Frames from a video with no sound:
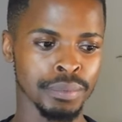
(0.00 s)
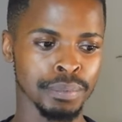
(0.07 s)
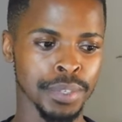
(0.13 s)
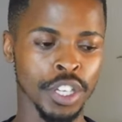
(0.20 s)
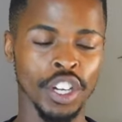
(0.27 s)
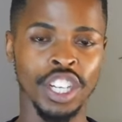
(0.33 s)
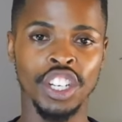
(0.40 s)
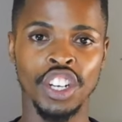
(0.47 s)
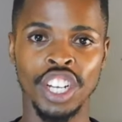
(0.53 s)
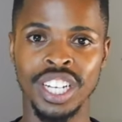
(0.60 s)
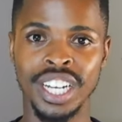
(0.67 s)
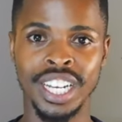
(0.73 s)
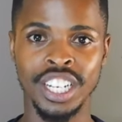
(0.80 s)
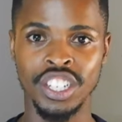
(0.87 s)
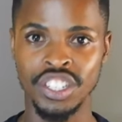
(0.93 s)
beyond not
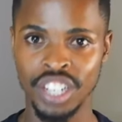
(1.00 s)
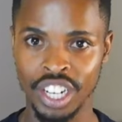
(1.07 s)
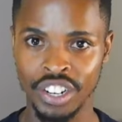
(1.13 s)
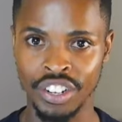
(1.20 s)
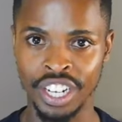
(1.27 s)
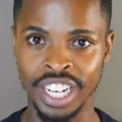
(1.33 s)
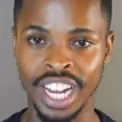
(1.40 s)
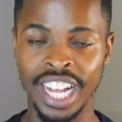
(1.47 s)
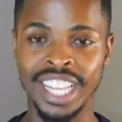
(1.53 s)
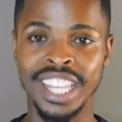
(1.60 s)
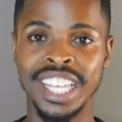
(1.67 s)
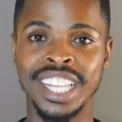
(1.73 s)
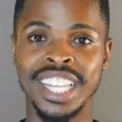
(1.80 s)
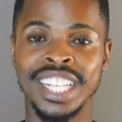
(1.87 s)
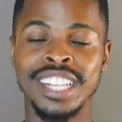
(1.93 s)
like sharing, I
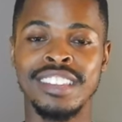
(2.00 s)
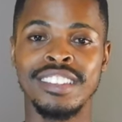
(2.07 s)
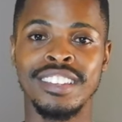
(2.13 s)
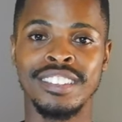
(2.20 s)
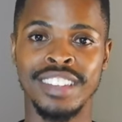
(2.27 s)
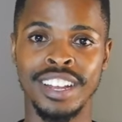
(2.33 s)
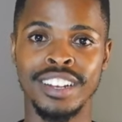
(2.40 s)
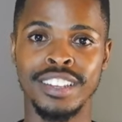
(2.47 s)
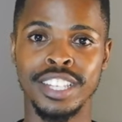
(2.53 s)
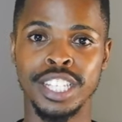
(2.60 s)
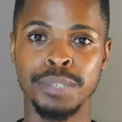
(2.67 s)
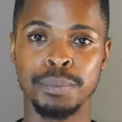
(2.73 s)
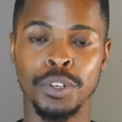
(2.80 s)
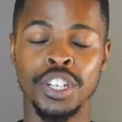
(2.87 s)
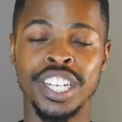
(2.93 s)
think that's exactly the
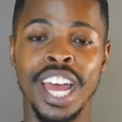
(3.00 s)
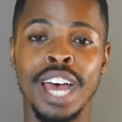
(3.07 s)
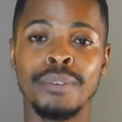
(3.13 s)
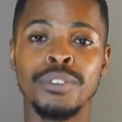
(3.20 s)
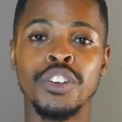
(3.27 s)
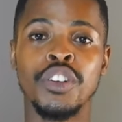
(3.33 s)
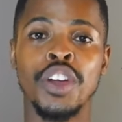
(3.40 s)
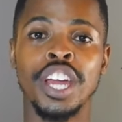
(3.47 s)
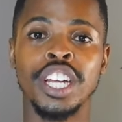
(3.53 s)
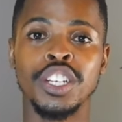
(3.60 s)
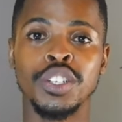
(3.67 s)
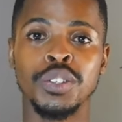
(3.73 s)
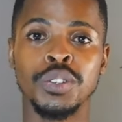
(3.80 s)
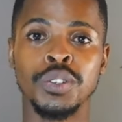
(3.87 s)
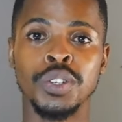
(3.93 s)
spirit I'm trying
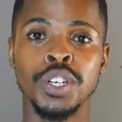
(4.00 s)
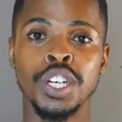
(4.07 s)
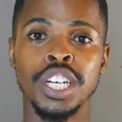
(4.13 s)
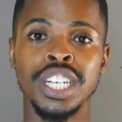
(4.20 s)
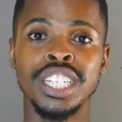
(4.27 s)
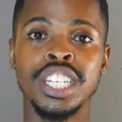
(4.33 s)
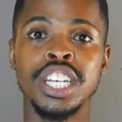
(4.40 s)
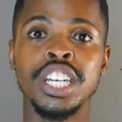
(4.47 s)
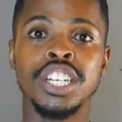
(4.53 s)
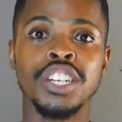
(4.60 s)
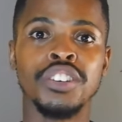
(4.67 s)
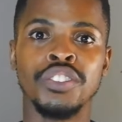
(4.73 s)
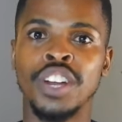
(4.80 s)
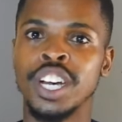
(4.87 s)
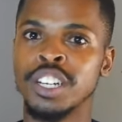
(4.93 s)
to turn
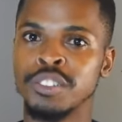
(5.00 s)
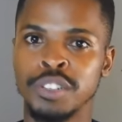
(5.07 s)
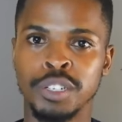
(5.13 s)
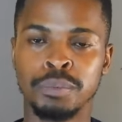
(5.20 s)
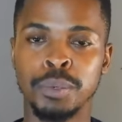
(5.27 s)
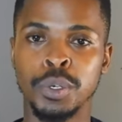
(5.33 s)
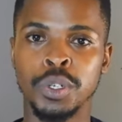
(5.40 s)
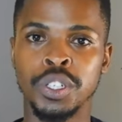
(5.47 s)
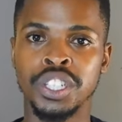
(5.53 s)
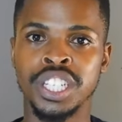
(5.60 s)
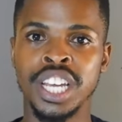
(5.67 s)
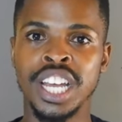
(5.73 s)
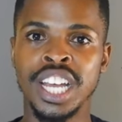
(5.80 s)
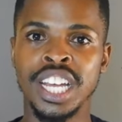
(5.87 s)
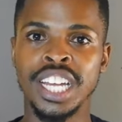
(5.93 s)
around, because
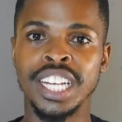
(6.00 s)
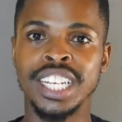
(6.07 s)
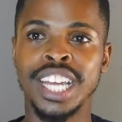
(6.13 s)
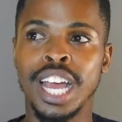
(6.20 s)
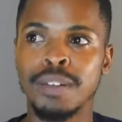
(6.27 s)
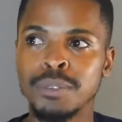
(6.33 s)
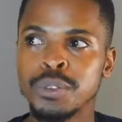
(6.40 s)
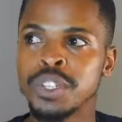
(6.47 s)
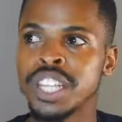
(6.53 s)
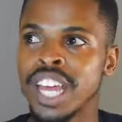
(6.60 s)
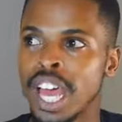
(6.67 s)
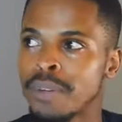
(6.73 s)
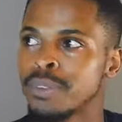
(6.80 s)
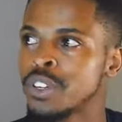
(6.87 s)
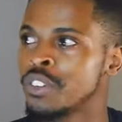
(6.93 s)
it comes with the
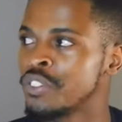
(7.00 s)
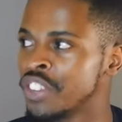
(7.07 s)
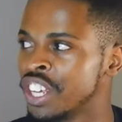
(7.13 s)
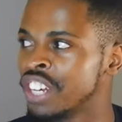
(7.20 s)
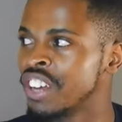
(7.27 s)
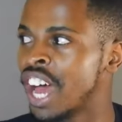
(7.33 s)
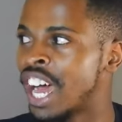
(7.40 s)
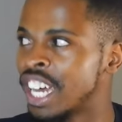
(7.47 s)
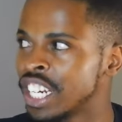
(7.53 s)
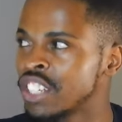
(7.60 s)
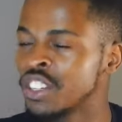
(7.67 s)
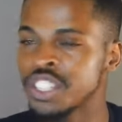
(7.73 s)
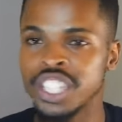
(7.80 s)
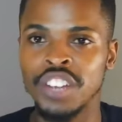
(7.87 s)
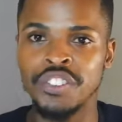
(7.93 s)
habit of then hiding
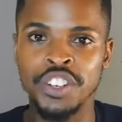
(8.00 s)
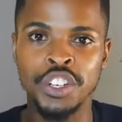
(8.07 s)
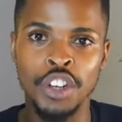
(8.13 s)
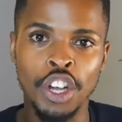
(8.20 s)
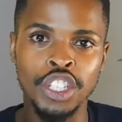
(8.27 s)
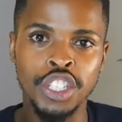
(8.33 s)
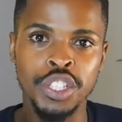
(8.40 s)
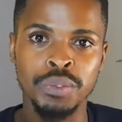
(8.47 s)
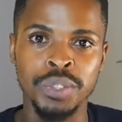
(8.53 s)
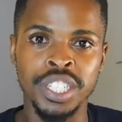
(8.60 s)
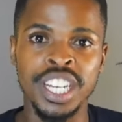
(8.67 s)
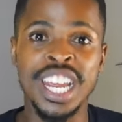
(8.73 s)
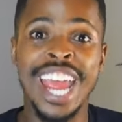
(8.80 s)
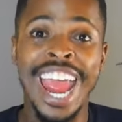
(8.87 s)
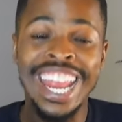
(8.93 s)
yourself in an
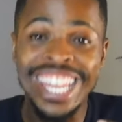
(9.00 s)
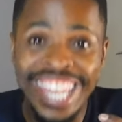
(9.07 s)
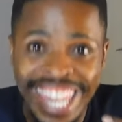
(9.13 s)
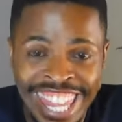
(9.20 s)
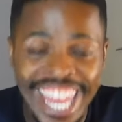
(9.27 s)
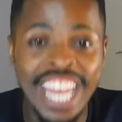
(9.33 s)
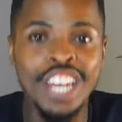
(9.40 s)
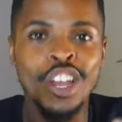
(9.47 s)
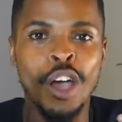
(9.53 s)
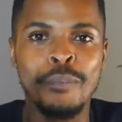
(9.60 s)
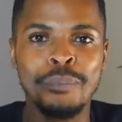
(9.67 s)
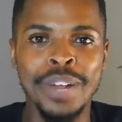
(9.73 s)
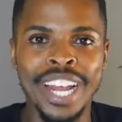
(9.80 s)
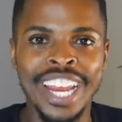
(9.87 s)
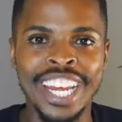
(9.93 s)
ensuite and then
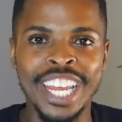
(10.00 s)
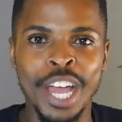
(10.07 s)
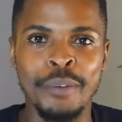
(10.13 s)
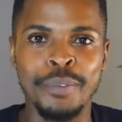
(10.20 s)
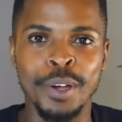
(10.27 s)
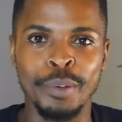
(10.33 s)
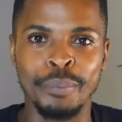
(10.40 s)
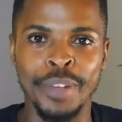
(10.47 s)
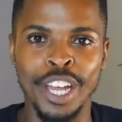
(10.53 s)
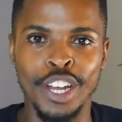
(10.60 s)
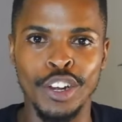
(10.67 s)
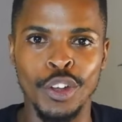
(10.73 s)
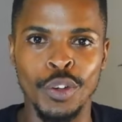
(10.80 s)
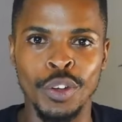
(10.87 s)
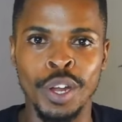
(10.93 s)
complaining about being
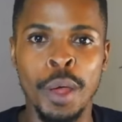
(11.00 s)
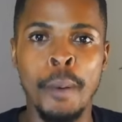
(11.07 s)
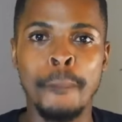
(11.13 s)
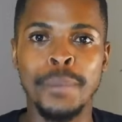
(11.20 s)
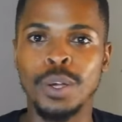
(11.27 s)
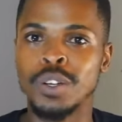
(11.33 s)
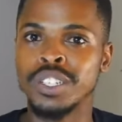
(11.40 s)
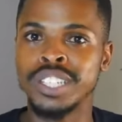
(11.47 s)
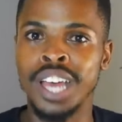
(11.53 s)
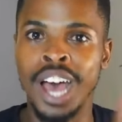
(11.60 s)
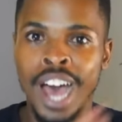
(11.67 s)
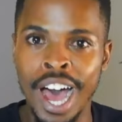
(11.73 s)
alone, because